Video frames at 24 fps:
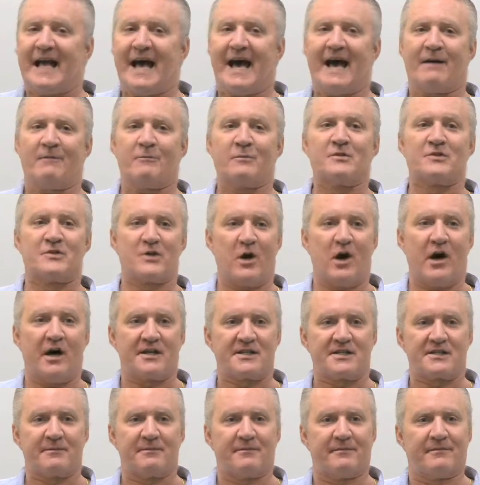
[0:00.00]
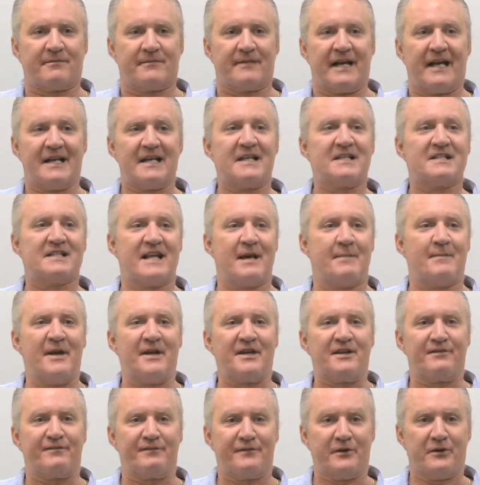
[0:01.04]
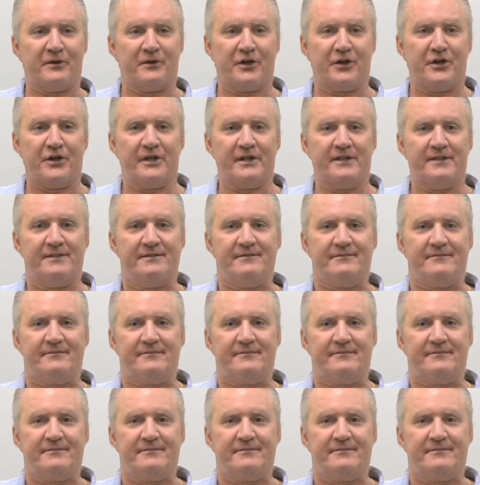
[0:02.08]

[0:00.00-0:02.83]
That was awesome. Now, doesn't that make you feel good?